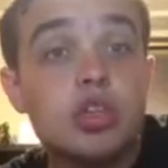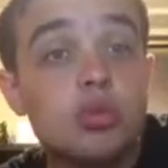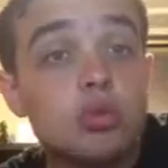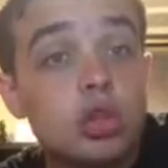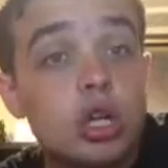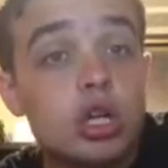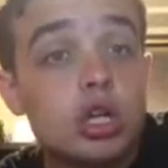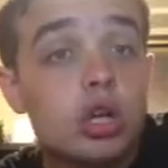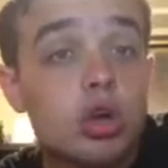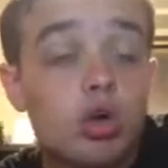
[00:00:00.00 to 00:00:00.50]

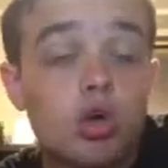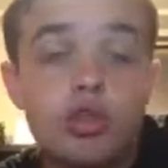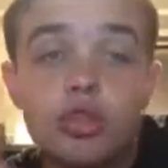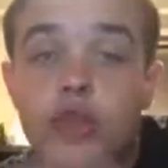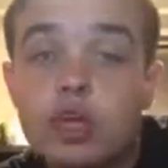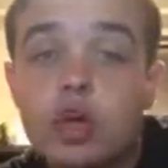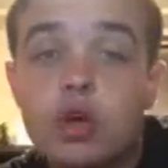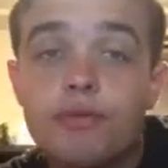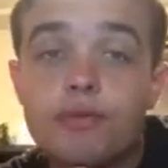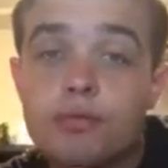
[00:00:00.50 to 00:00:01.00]
look, or do
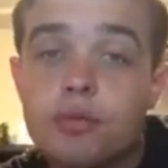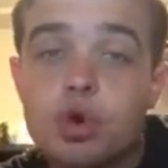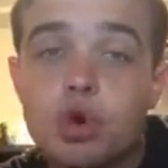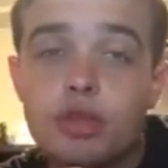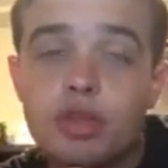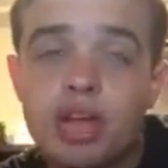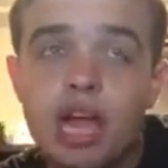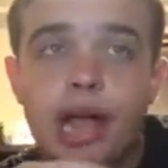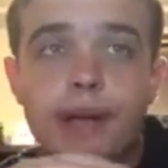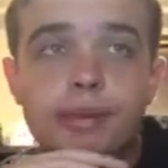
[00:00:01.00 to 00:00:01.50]
they go for more
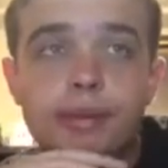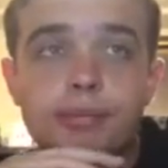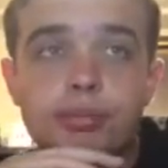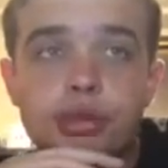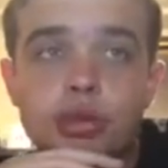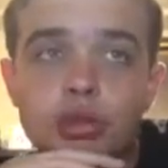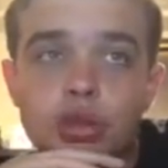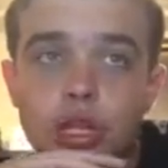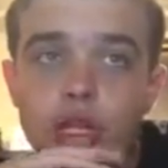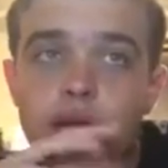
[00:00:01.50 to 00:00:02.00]
of the comic
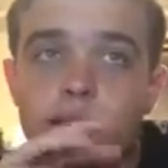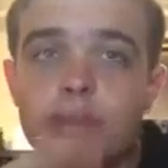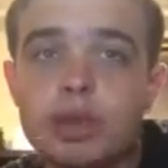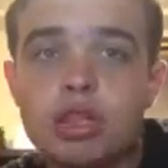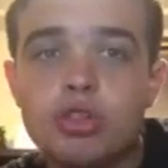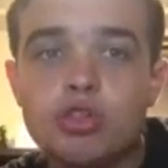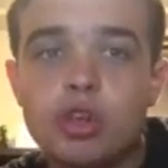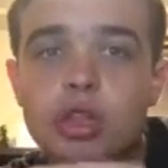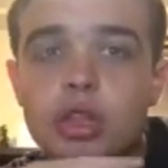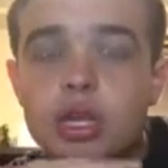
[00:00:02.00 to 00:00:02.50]
book look? I'm
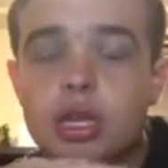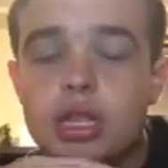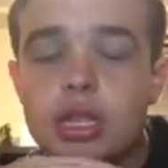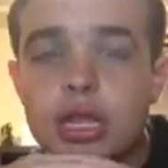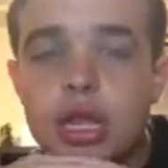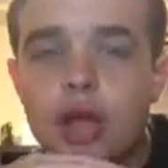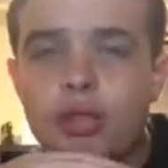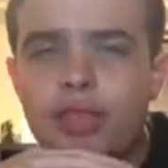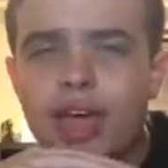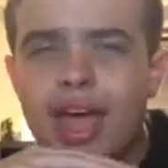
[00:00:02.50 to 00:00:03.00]
interested to
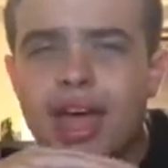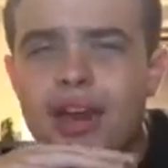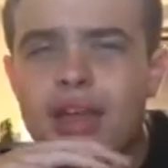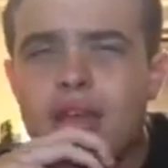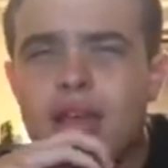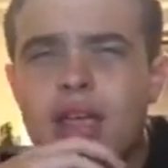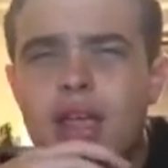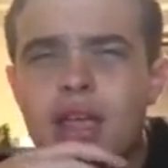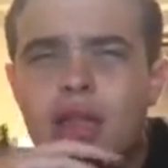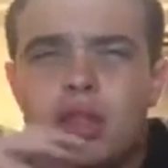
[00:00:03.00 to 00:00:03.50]
see on that.
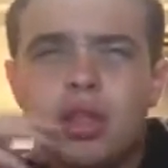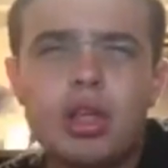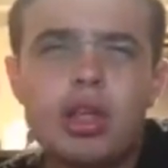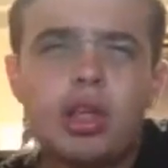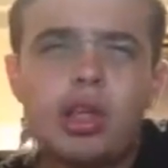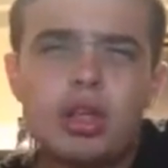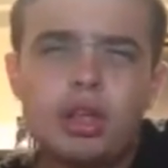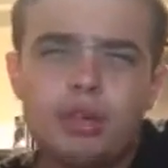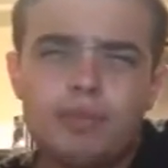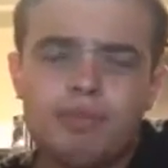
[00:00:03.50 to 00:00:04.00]

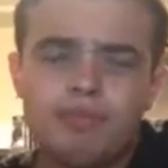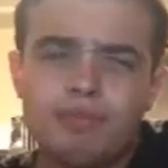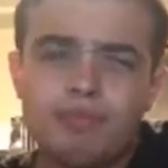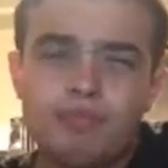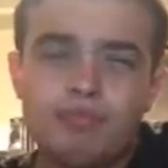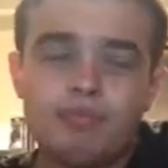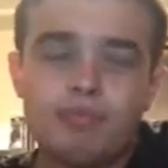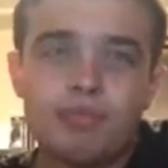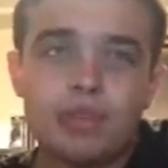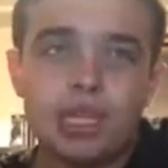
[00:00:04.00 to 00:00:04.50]

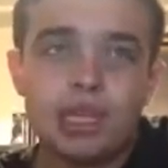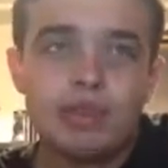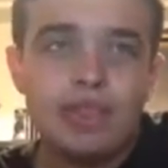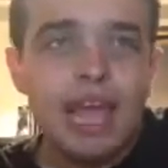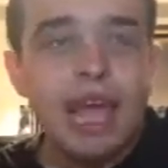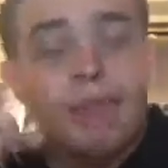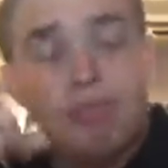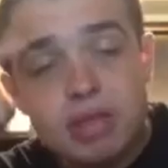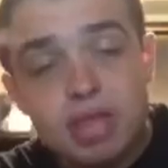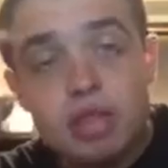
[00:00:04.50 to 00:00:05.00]
The
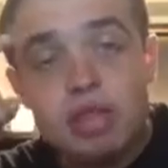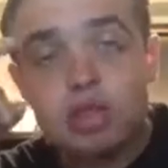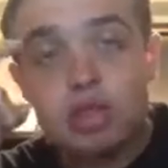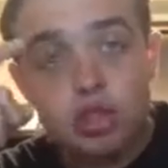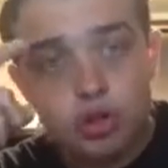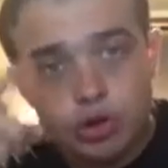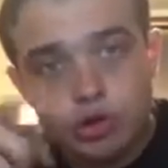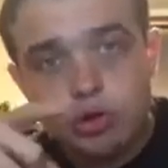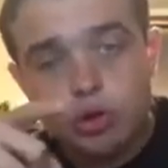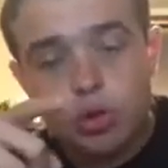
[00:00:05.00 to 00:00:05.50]
absence of
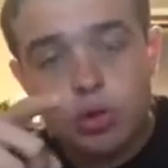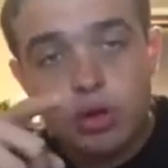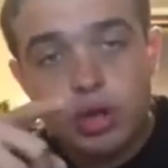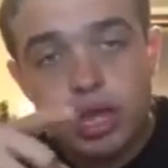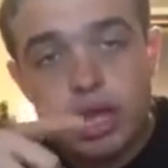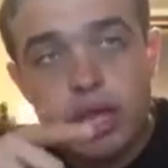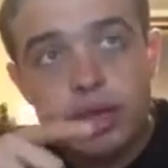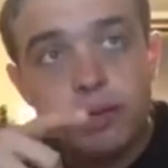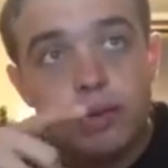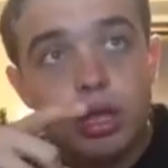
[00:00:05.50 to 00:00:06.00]
Star-Lord,
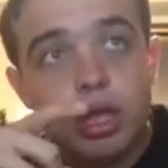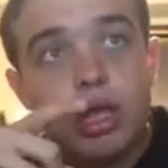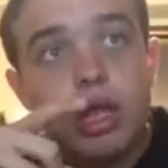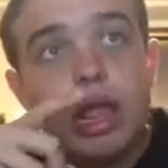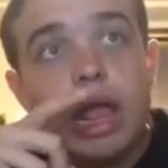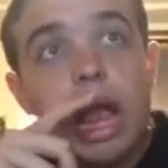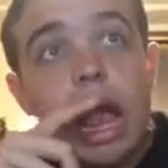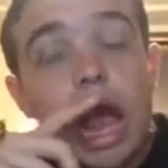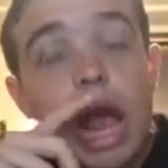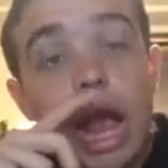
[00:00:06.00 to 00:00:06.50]

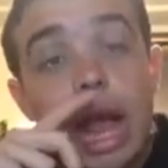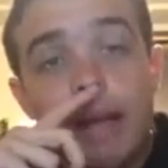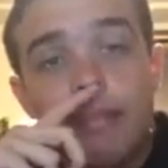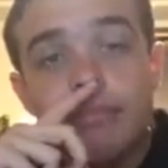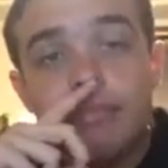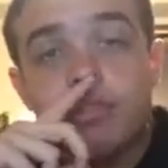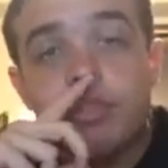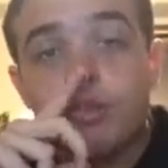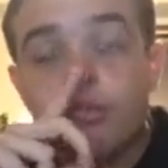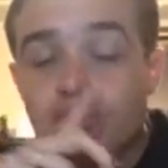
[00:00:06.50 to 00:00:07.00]

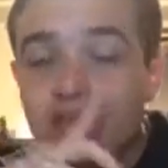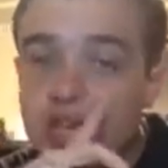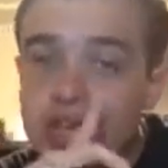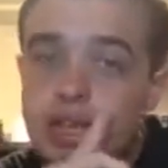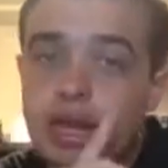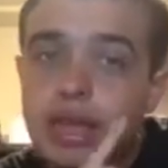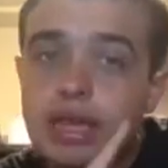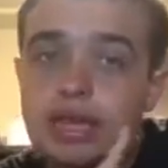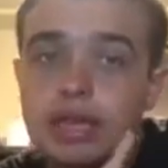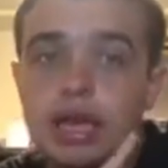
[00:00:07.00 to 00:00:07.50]
the
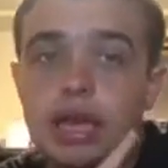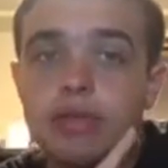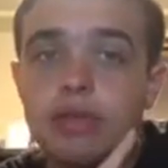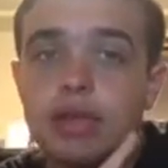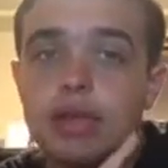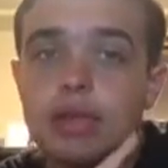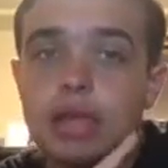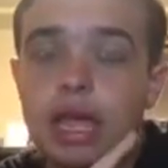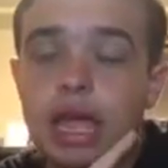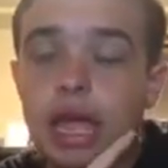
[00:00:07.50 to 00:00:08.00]
reason I say
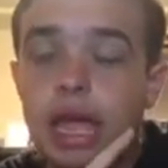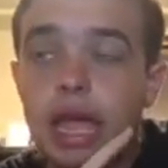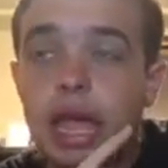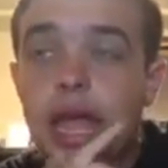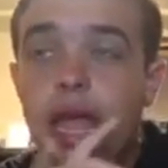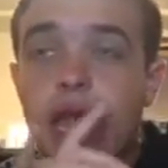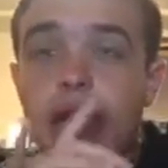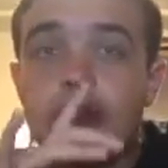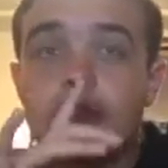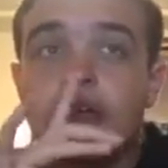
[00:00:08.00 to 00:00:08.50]
this,
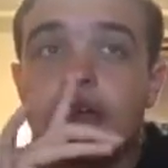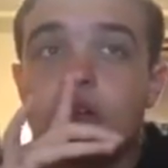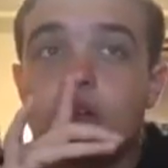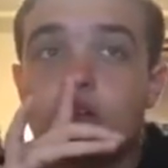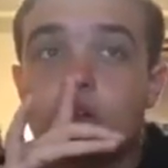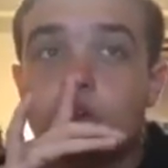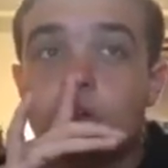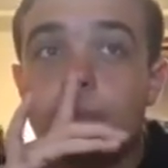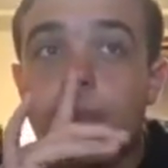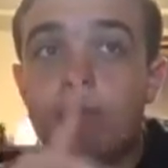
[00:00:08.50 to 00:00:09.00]
and
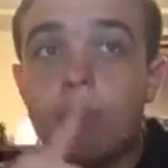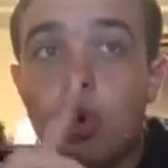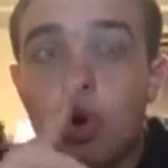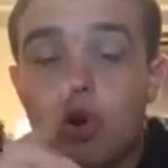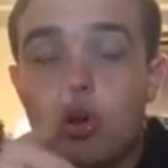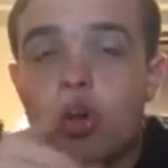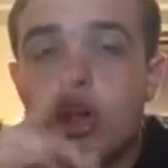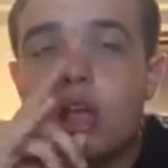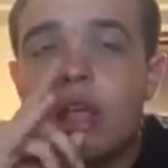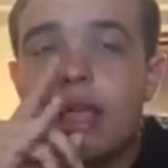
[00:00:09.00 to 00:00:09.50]

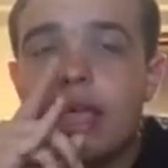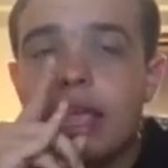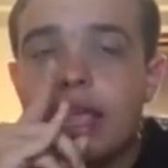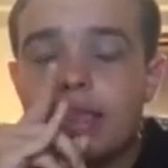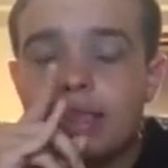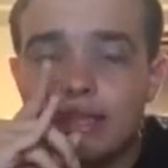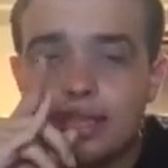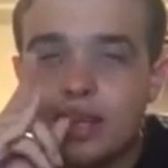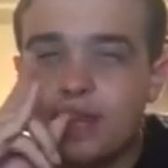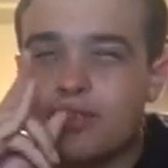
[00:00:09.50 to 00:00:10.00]
Gamora
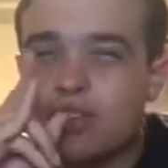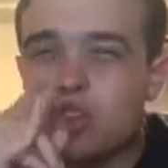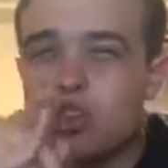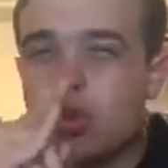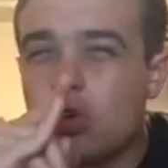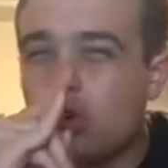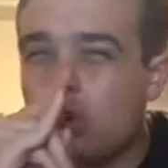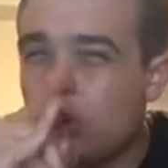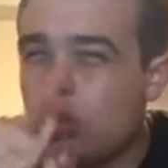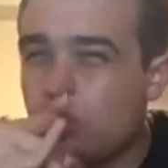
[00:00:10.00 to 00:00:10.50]
instead of
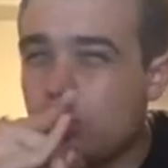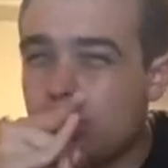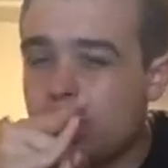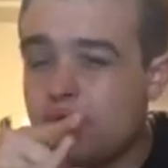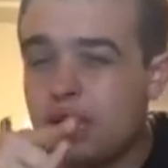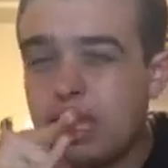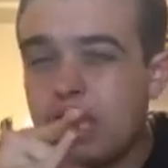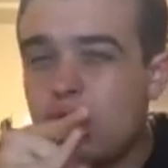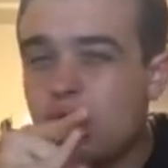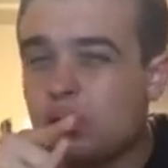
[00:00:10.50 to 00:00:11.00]
Star-Lord
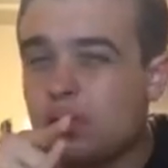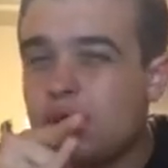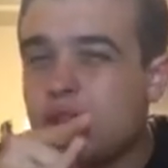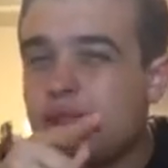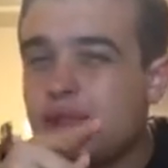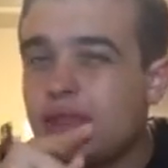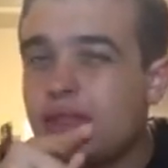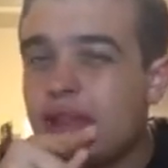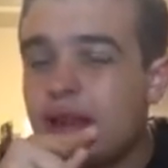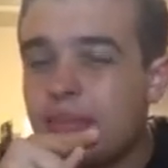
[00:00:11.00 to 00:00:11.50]
is the only
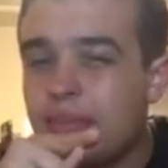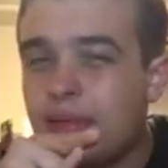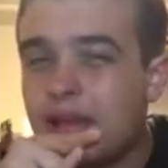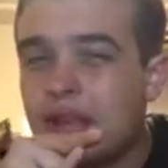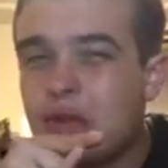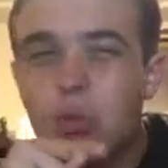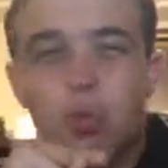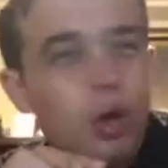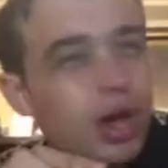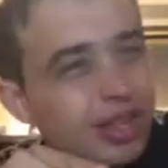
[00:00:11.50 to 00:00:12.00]
thing that I'm
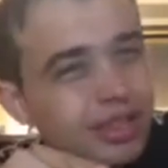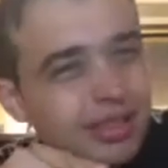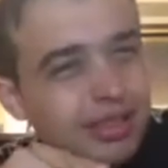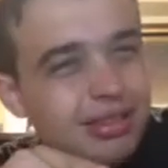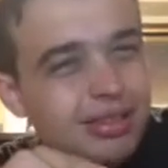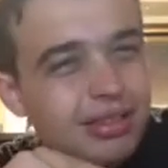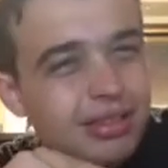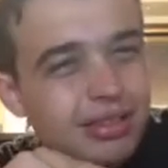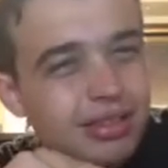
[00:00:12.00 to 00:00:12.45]
like, what?